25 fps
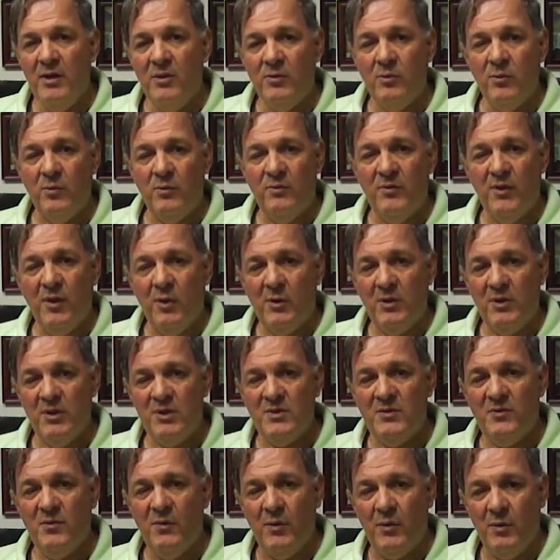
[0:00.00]
through
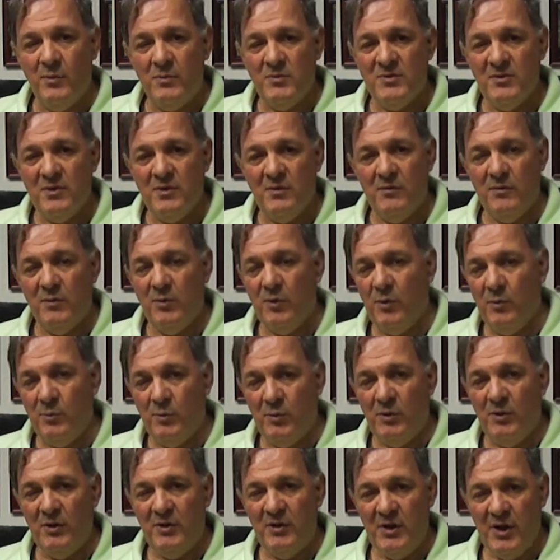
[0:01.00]
various forms of
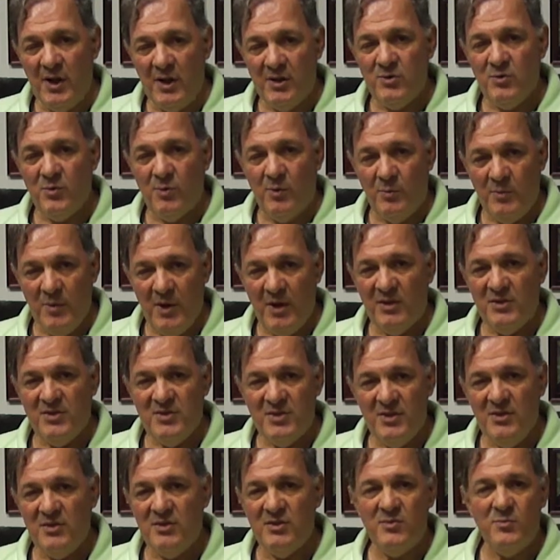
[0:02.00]
herbal and natural
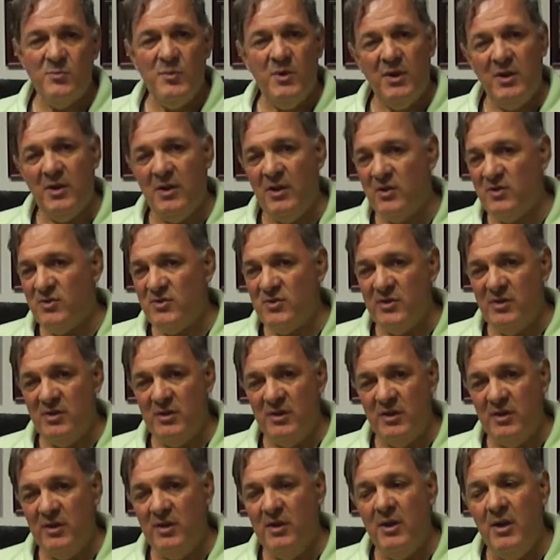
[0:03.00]
medicines, because
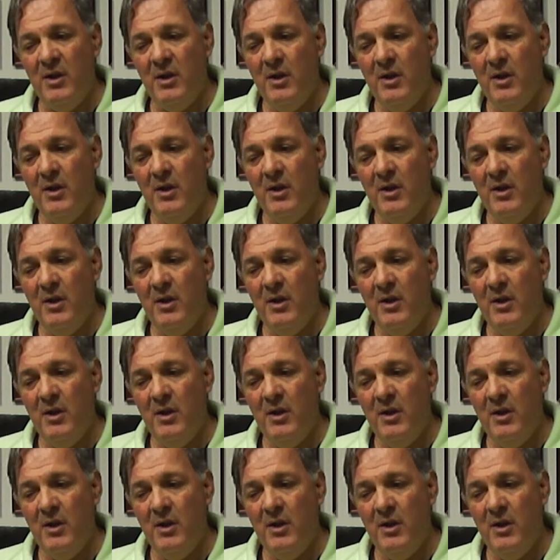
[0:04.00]
the